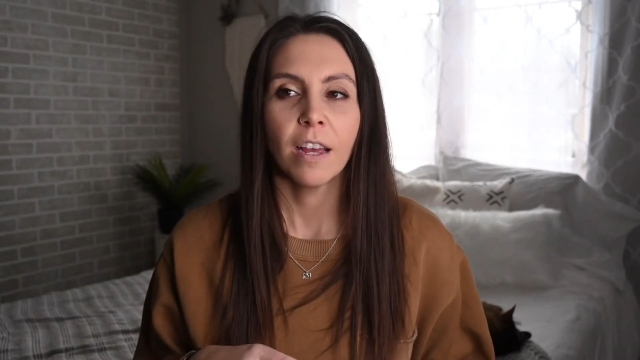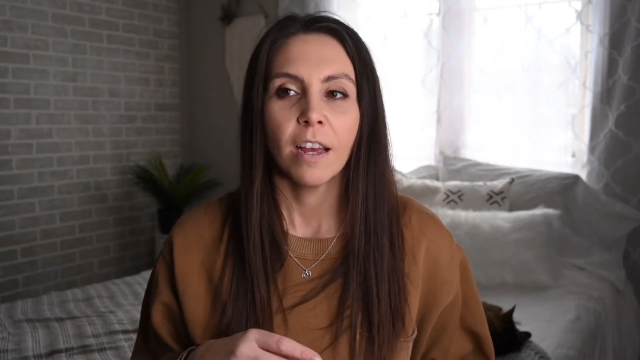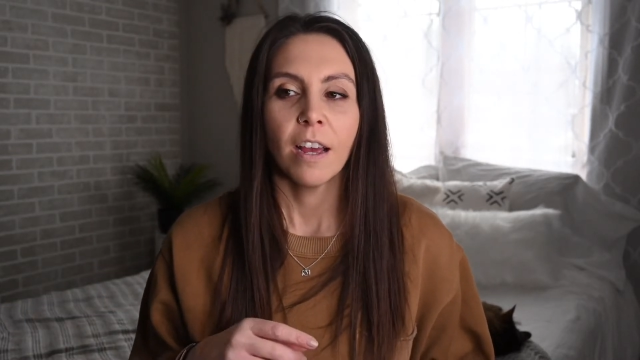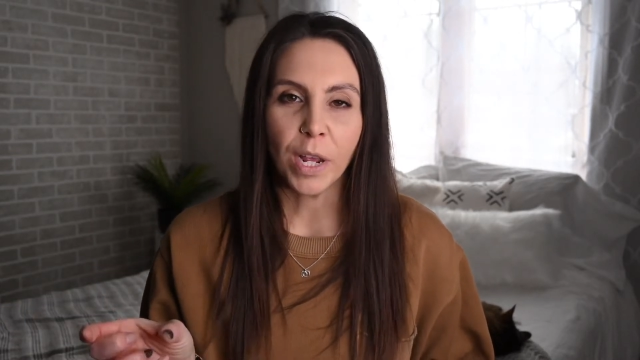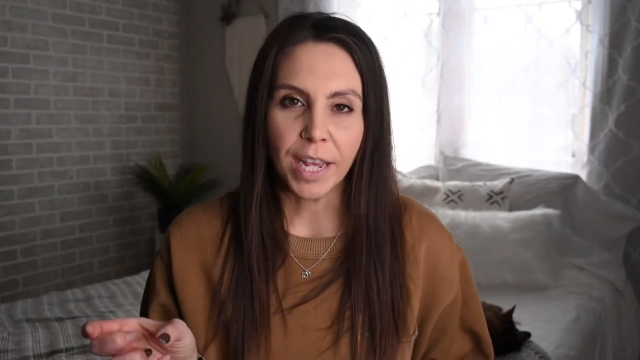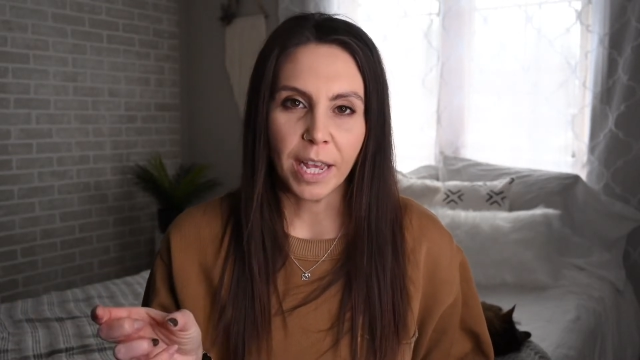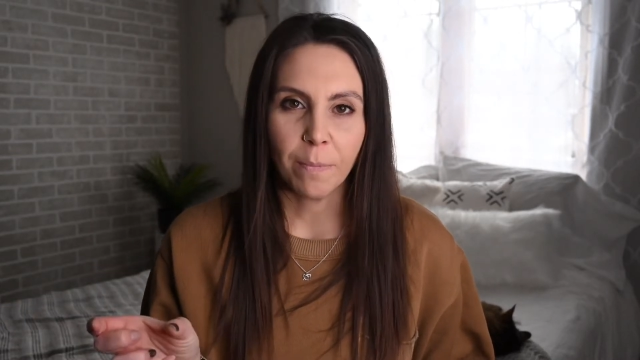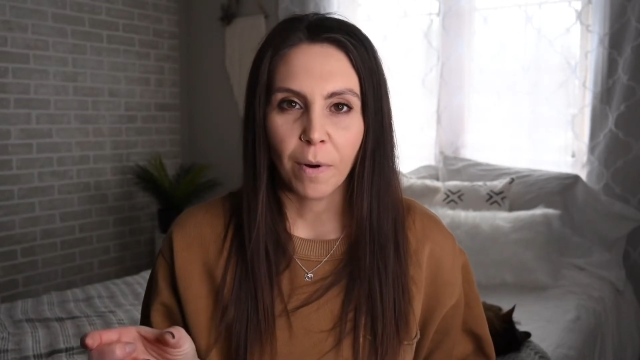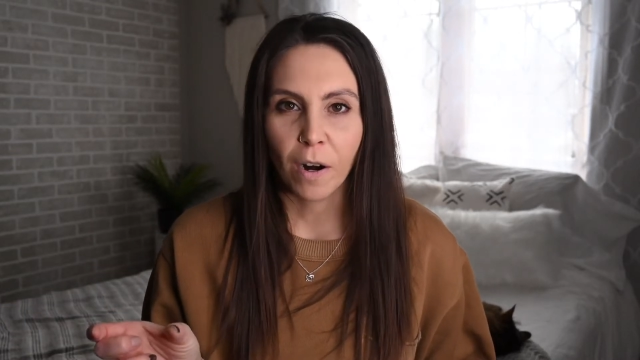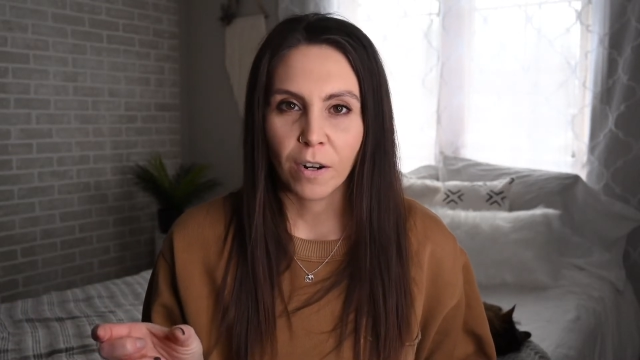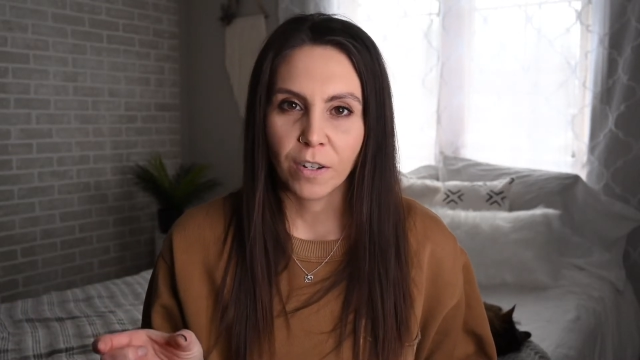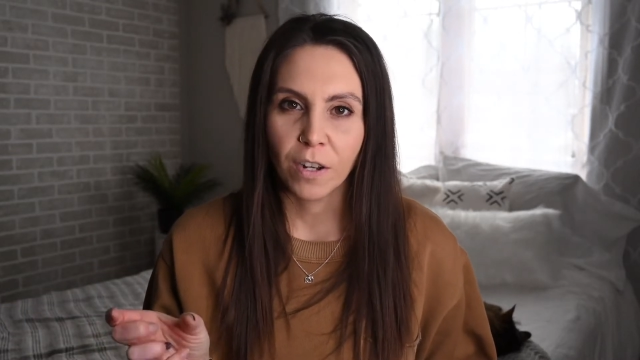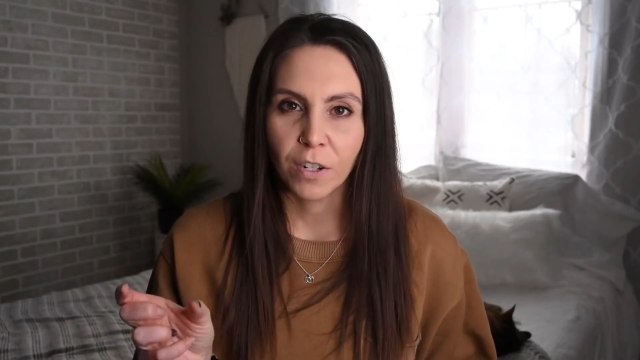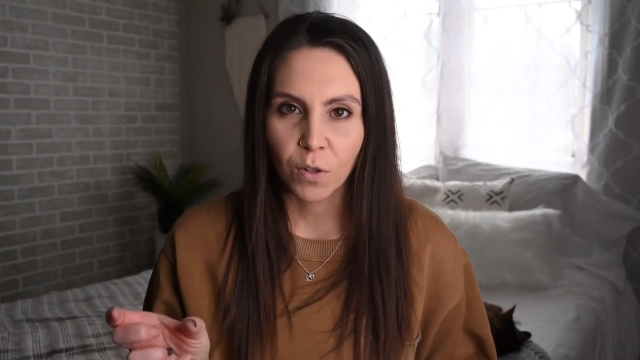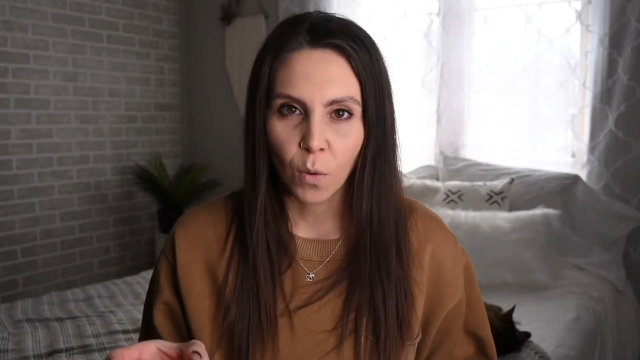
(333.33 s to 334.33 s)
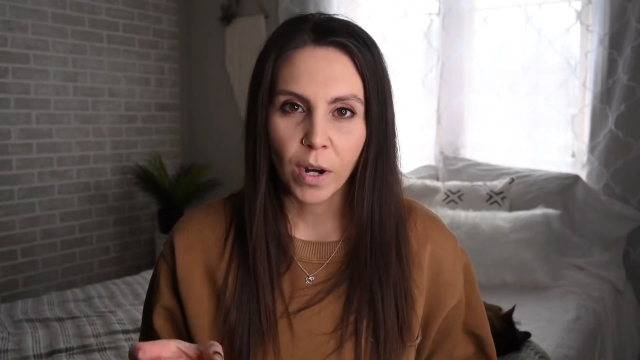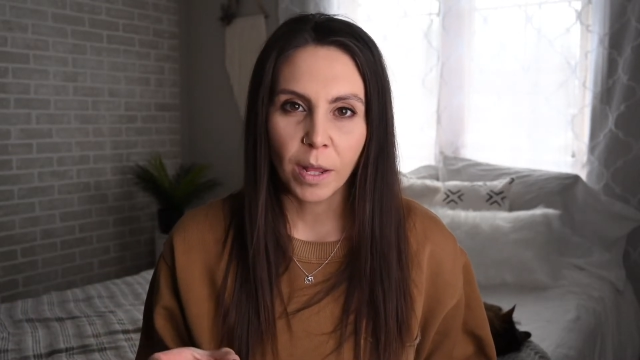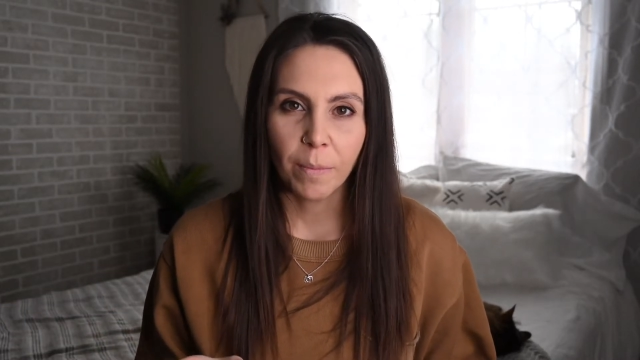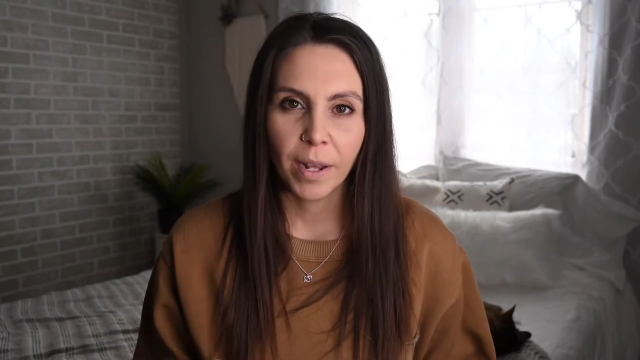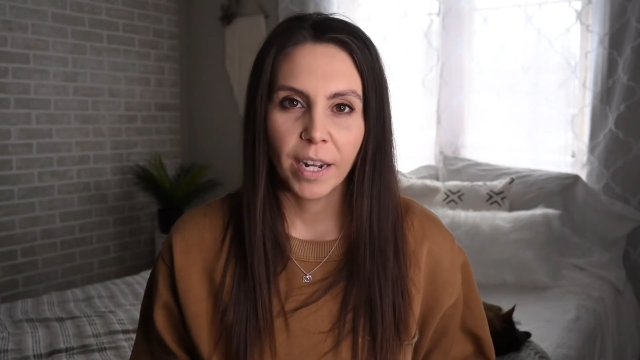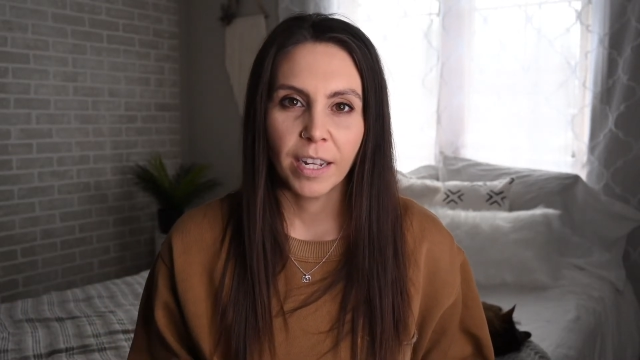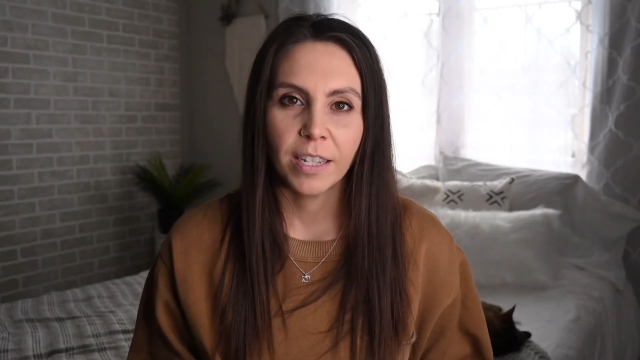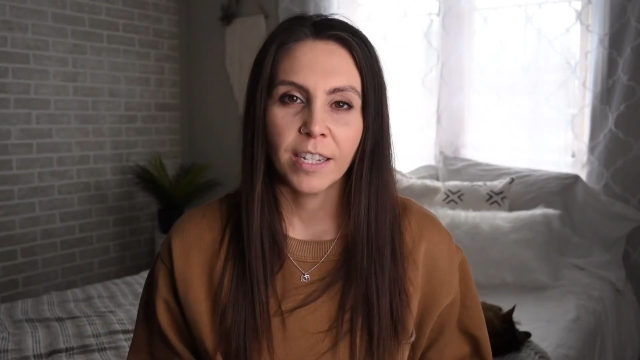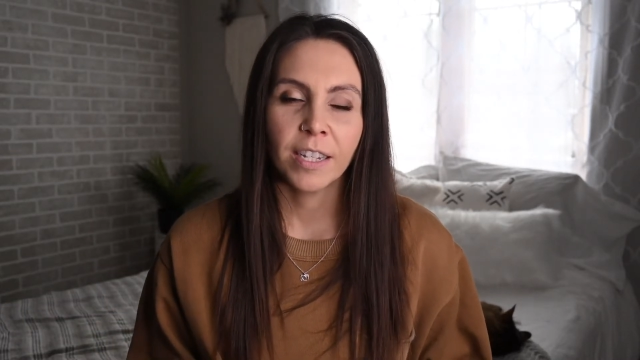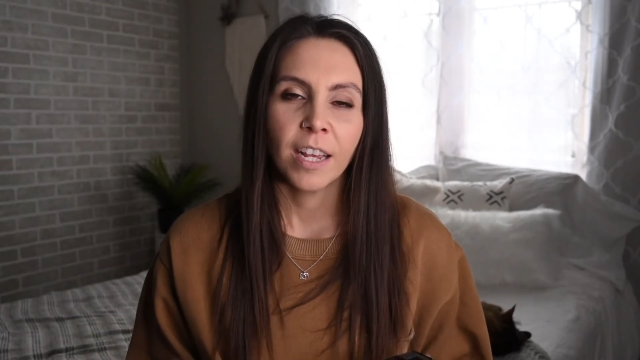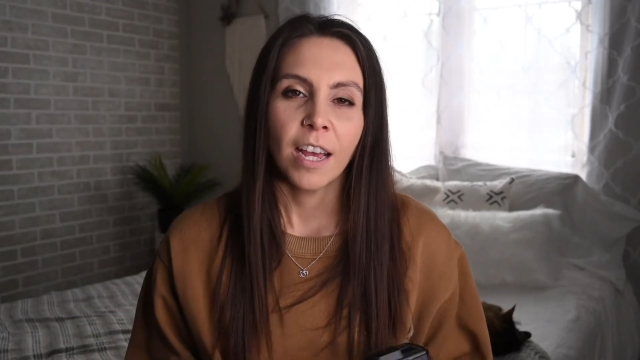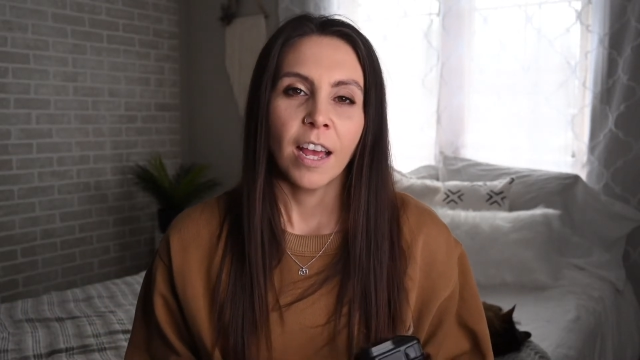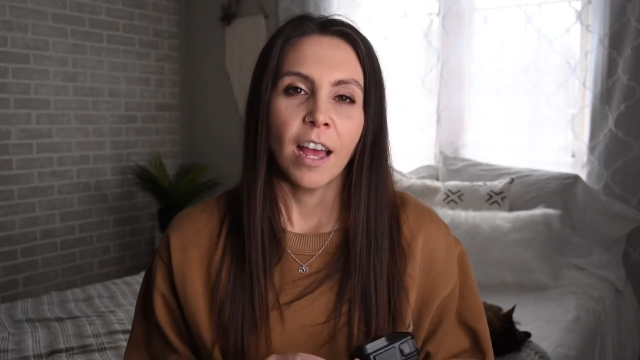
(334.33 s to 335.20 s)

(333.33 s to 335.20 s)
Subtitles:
We keep ours on 20 minutes